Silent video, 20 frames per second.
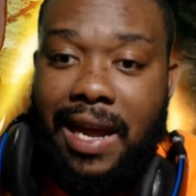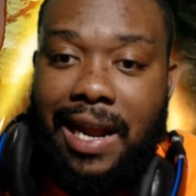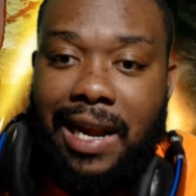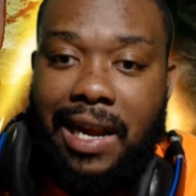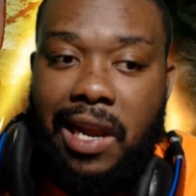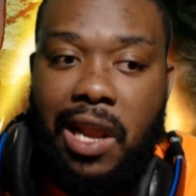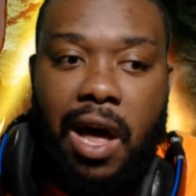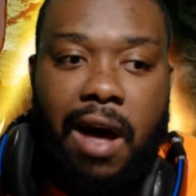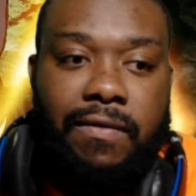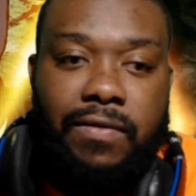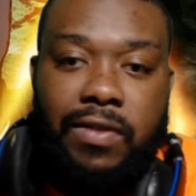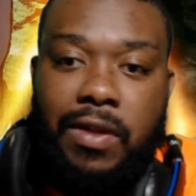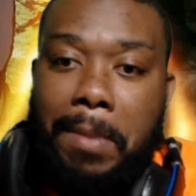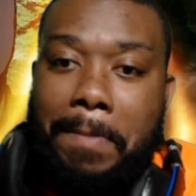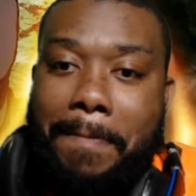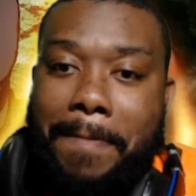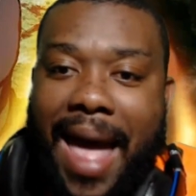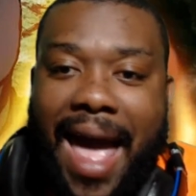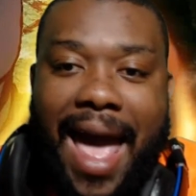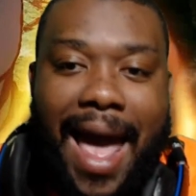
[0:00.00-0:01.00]
They love the
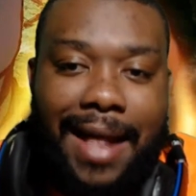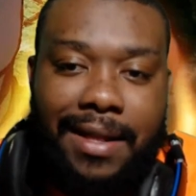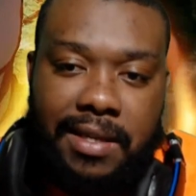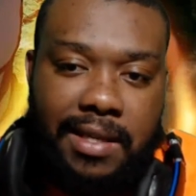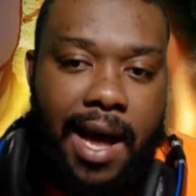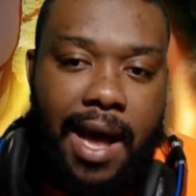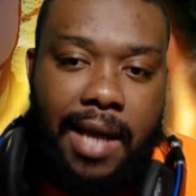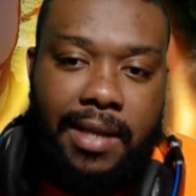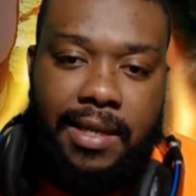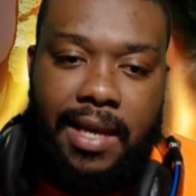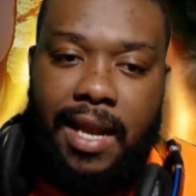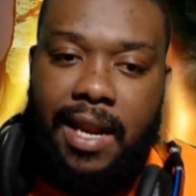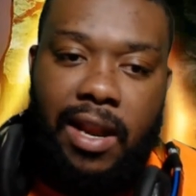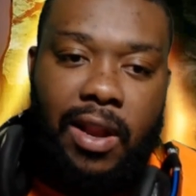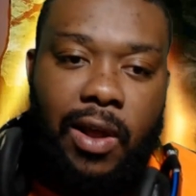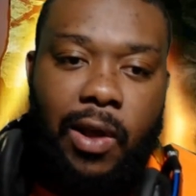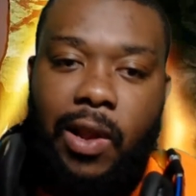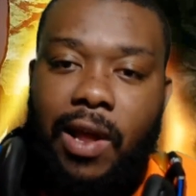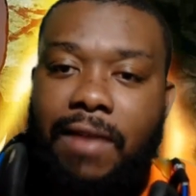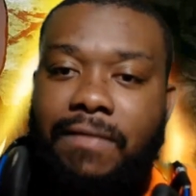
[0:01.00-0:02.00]
bad Sasuke. They
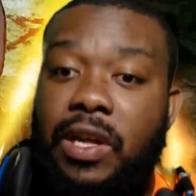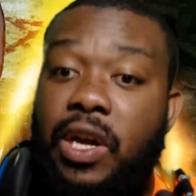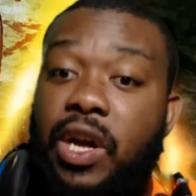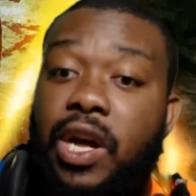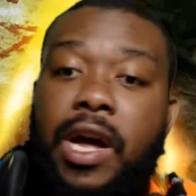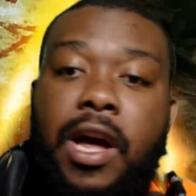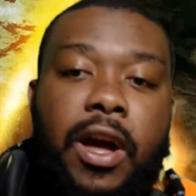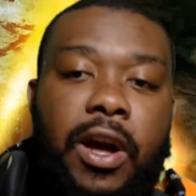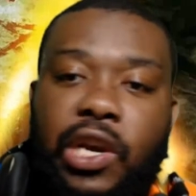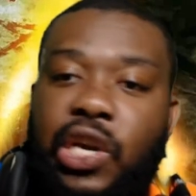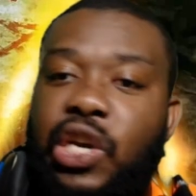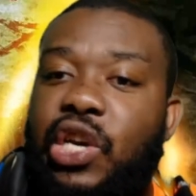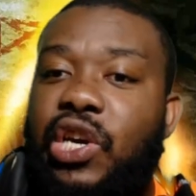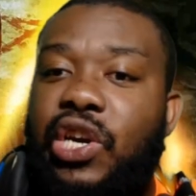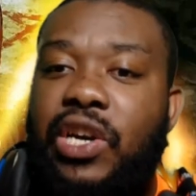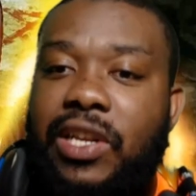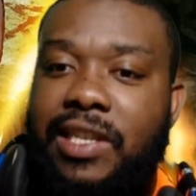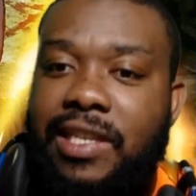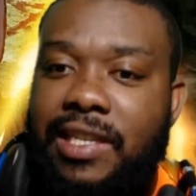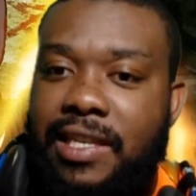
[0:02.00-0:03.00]
don't love the
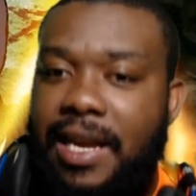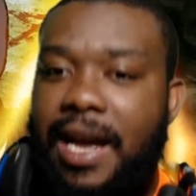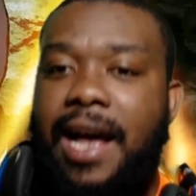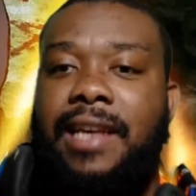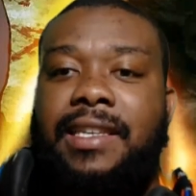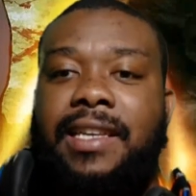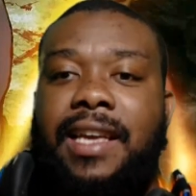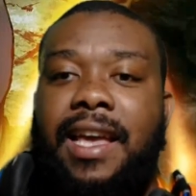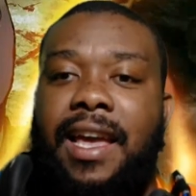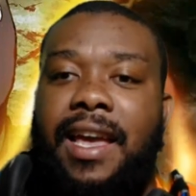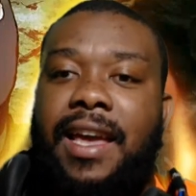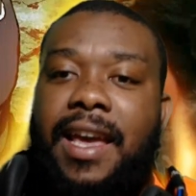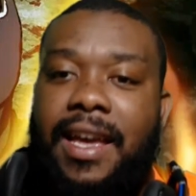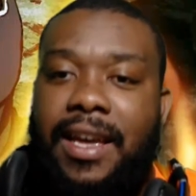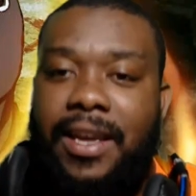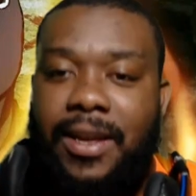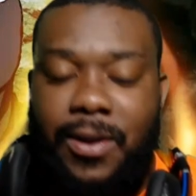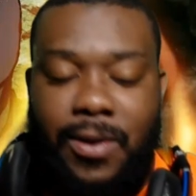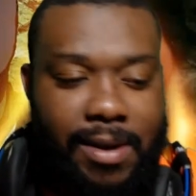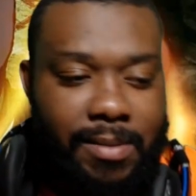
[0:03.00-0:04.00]
good Sasuke.
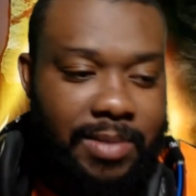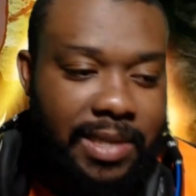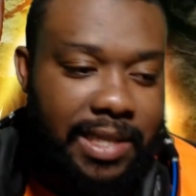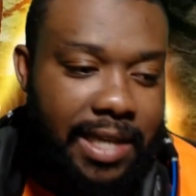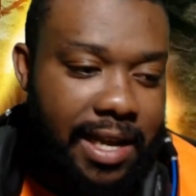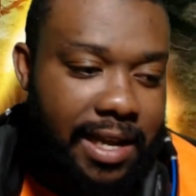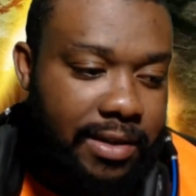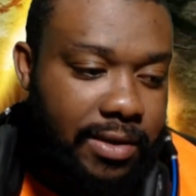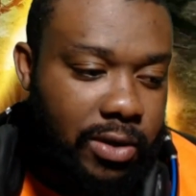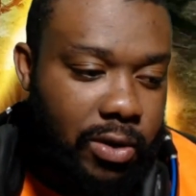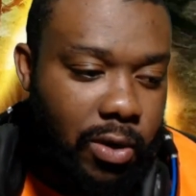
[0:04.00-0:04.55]
You know what I'm saying?